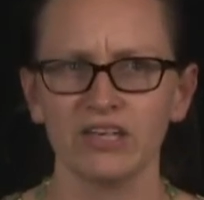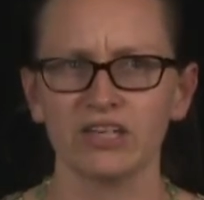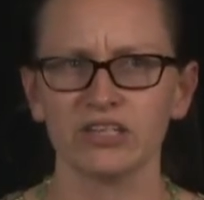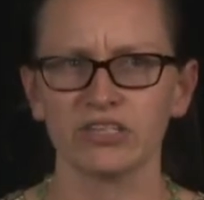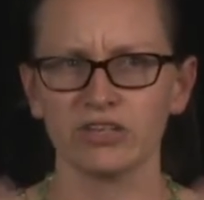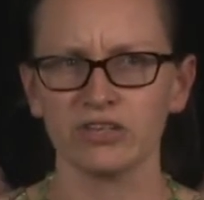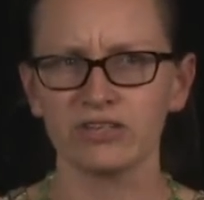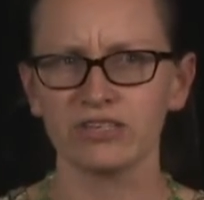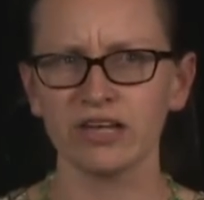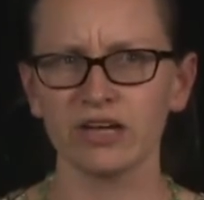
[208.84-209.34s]

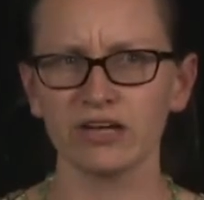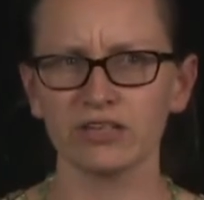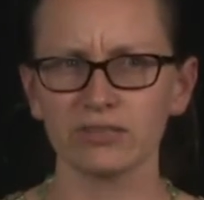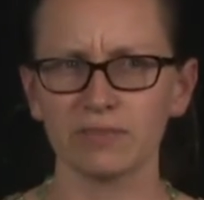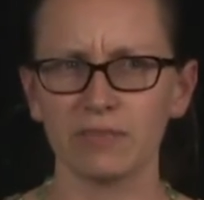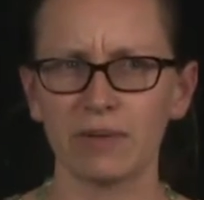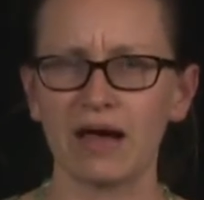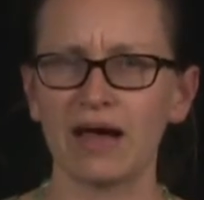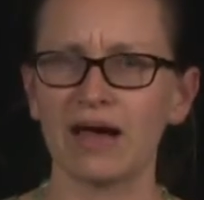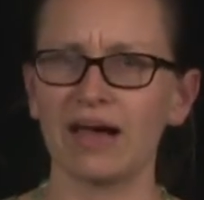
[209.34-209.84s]
So delta
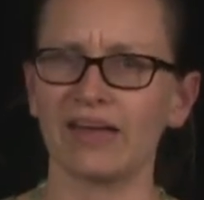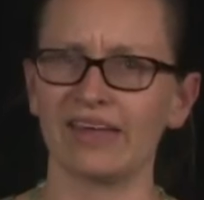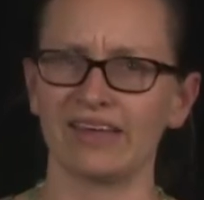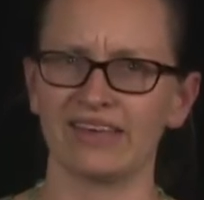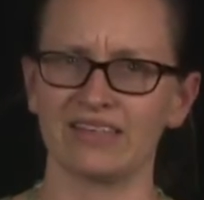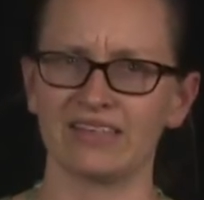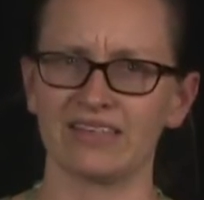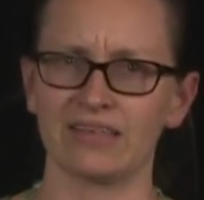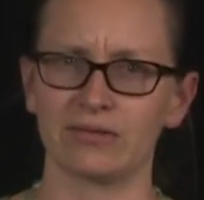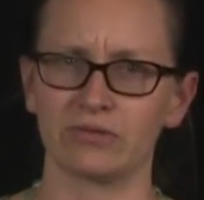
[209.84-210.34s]
pi
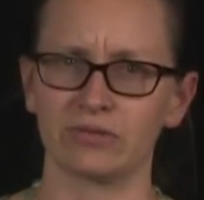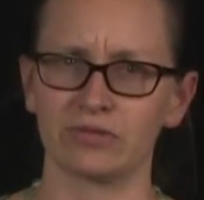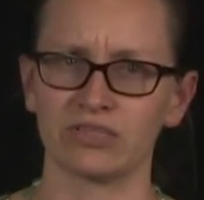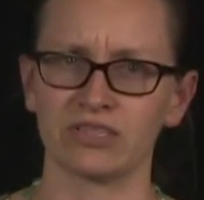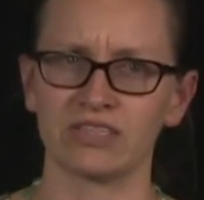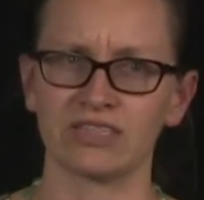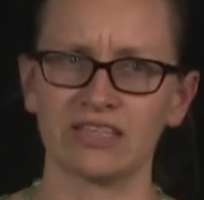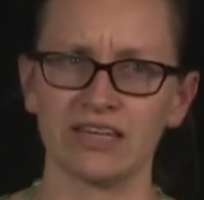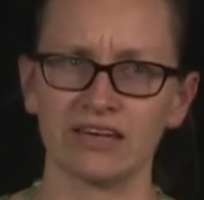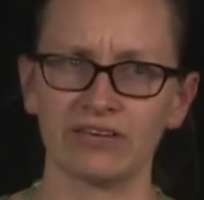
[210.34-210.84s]
is equal to
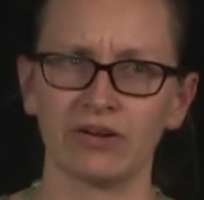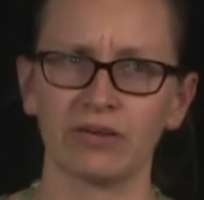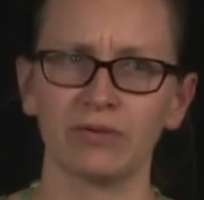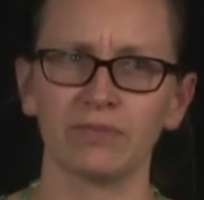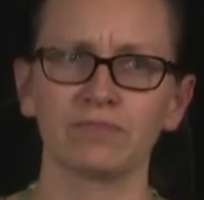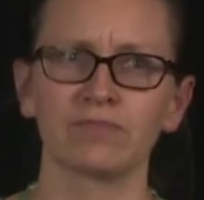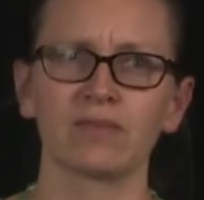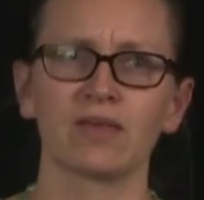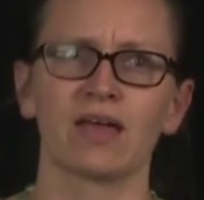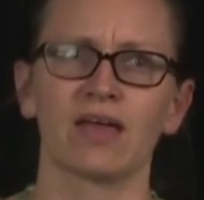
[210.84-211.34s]
0.
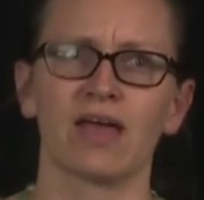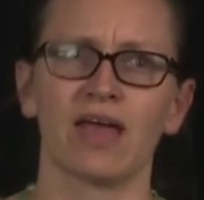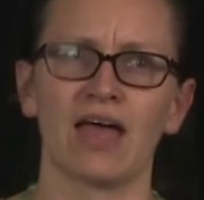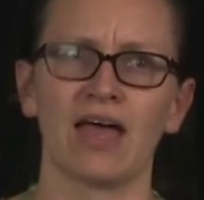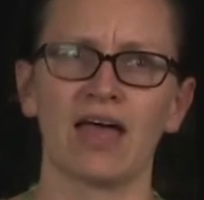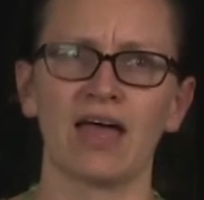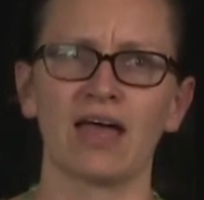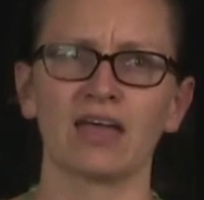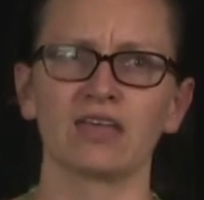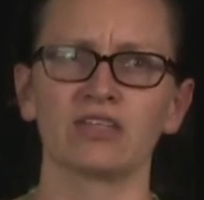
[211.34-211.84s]

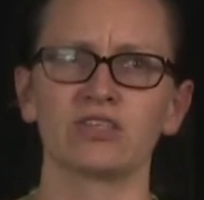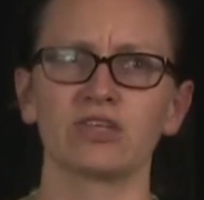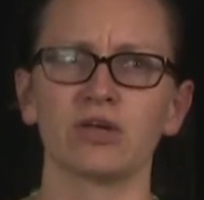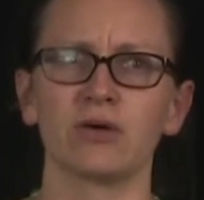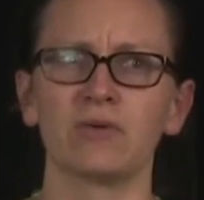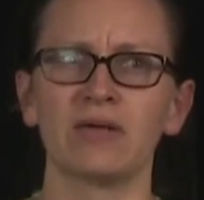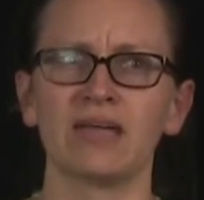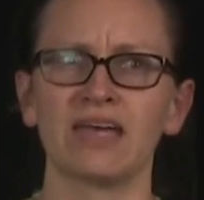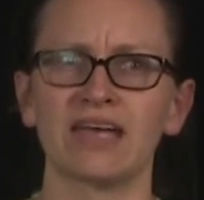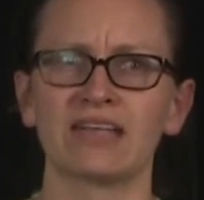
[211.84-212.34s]
And so
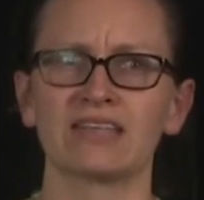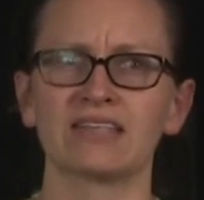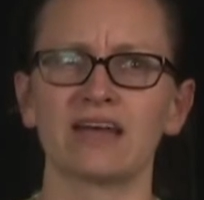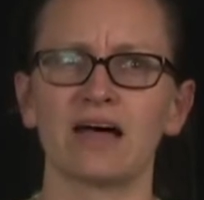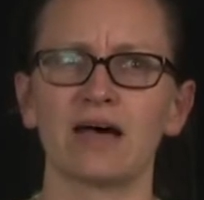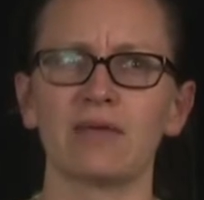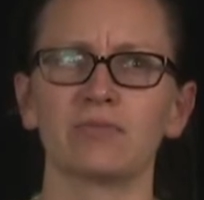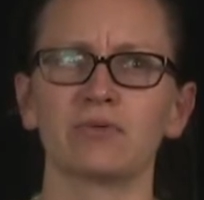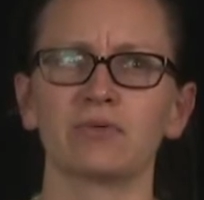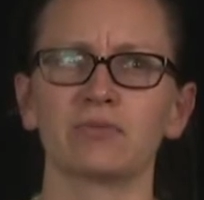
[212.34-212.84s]
we end
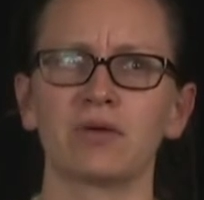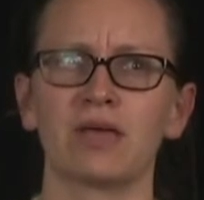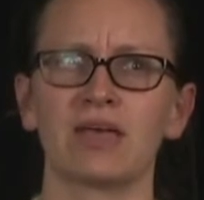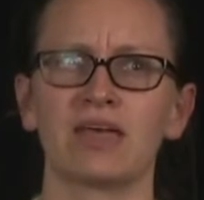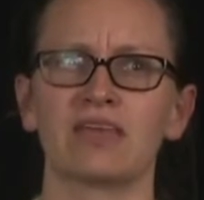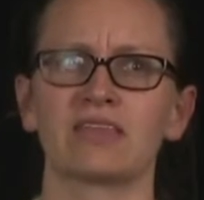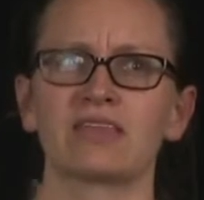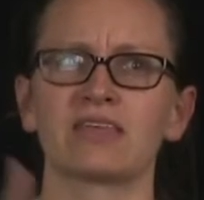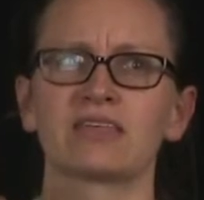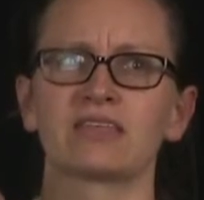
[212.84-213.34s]
up
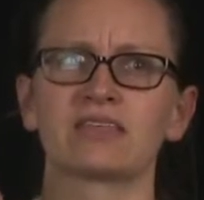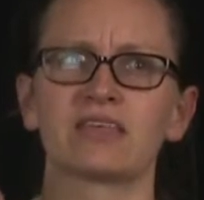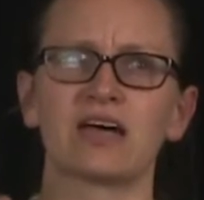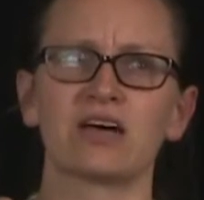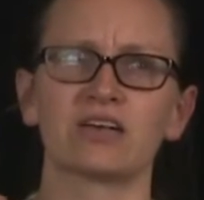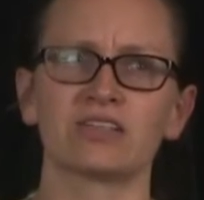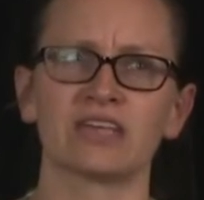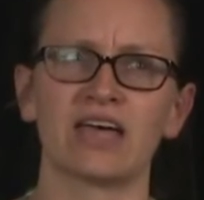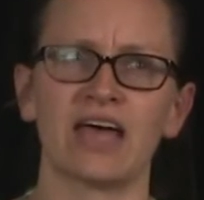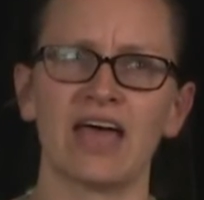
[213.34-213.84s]
with
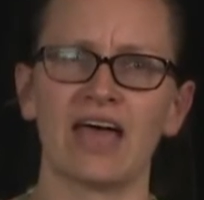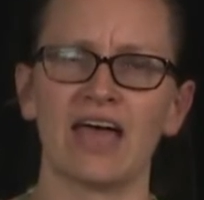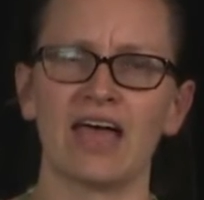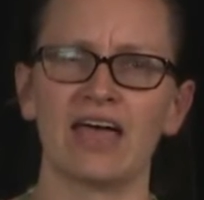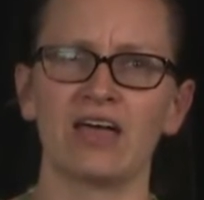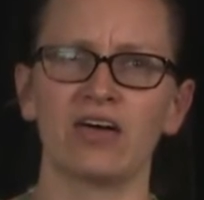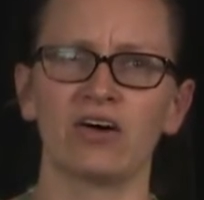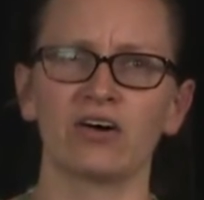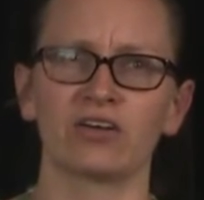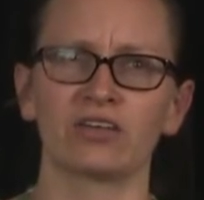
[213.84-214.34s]
delta
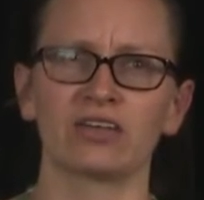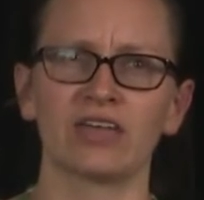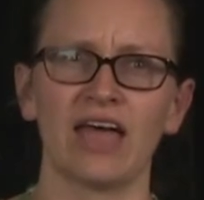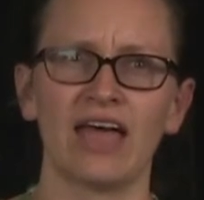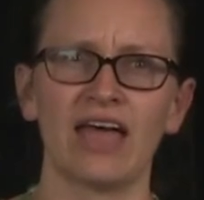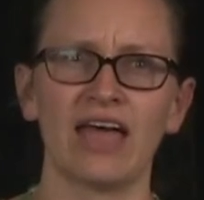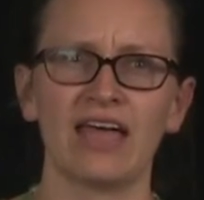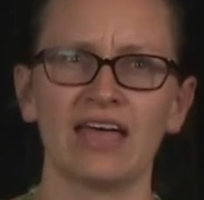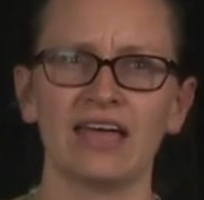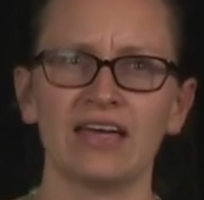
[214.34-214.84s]
A on
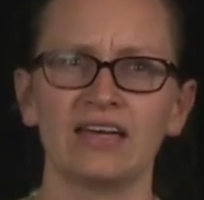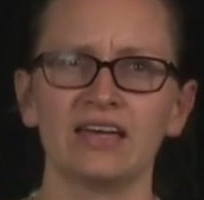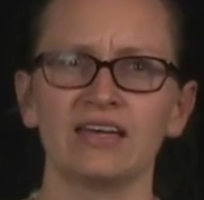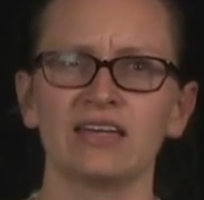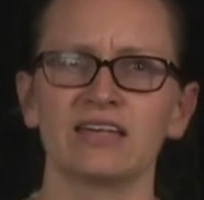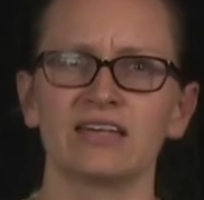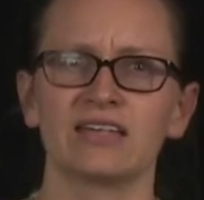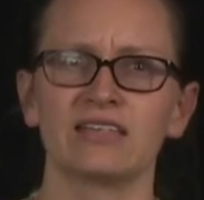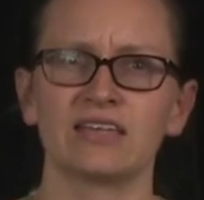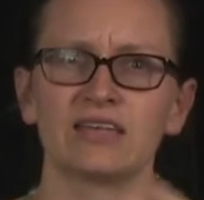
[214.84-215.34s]
A
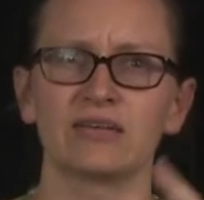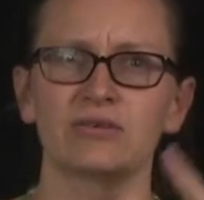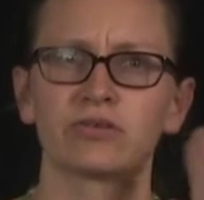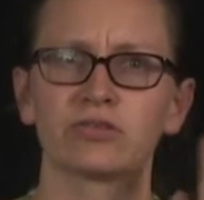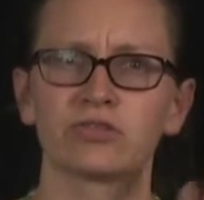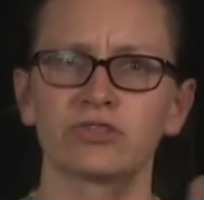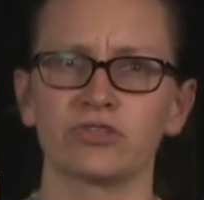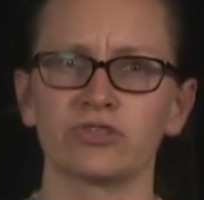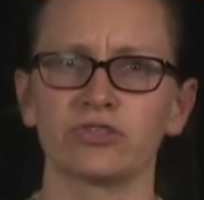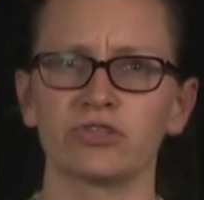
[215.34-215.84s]
is equal
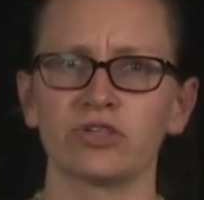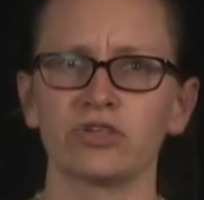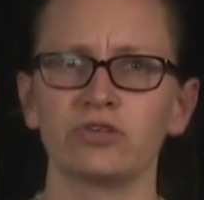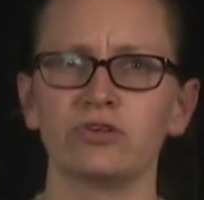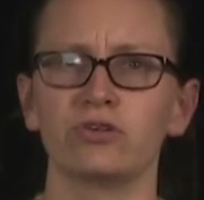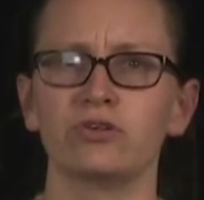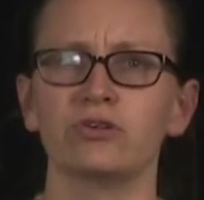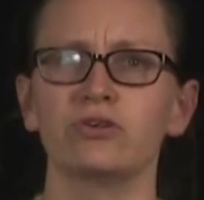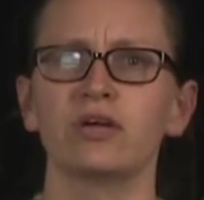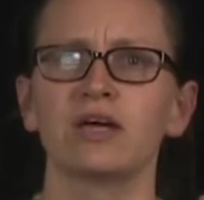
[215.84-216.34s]
to
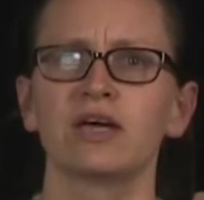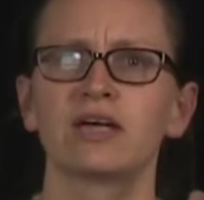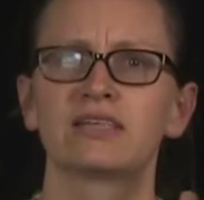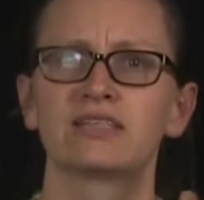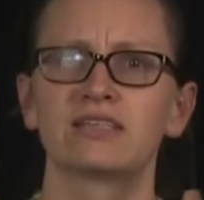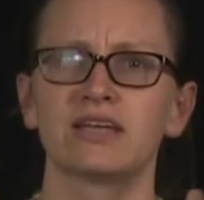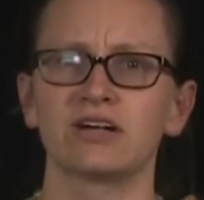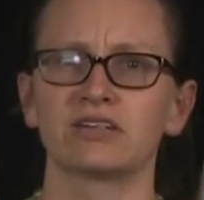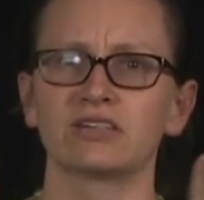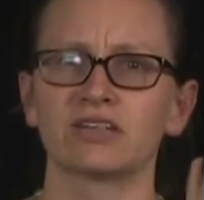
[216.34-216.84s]
2
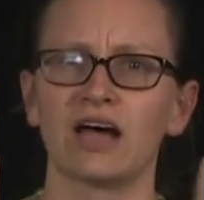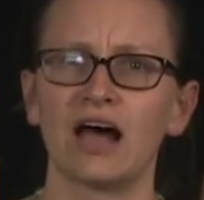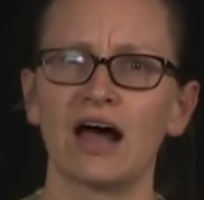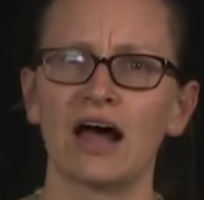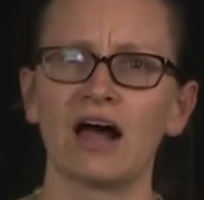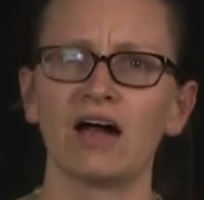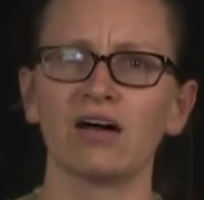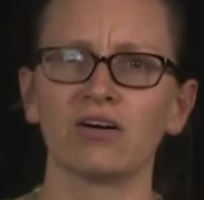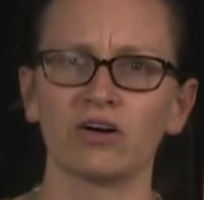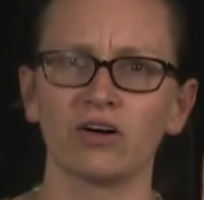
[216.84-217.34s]
delta
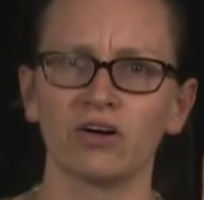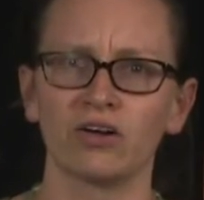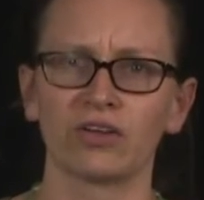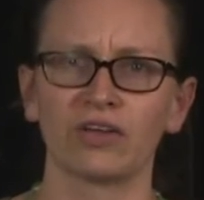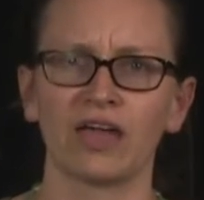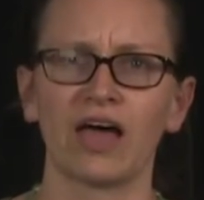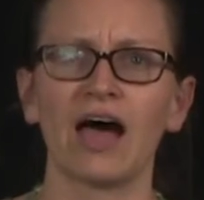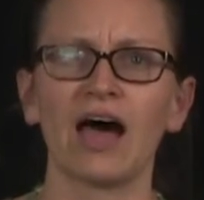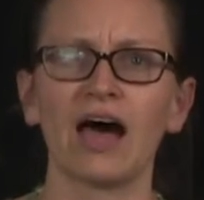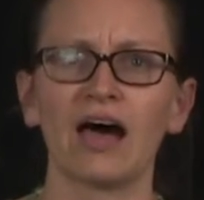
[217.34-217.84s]
R on
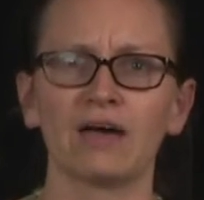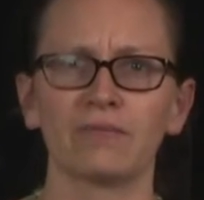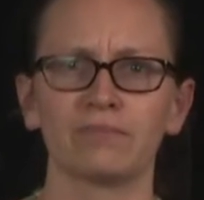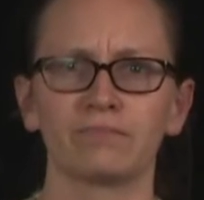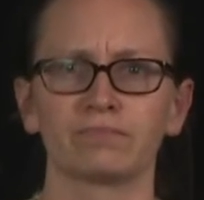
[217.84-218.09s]
R.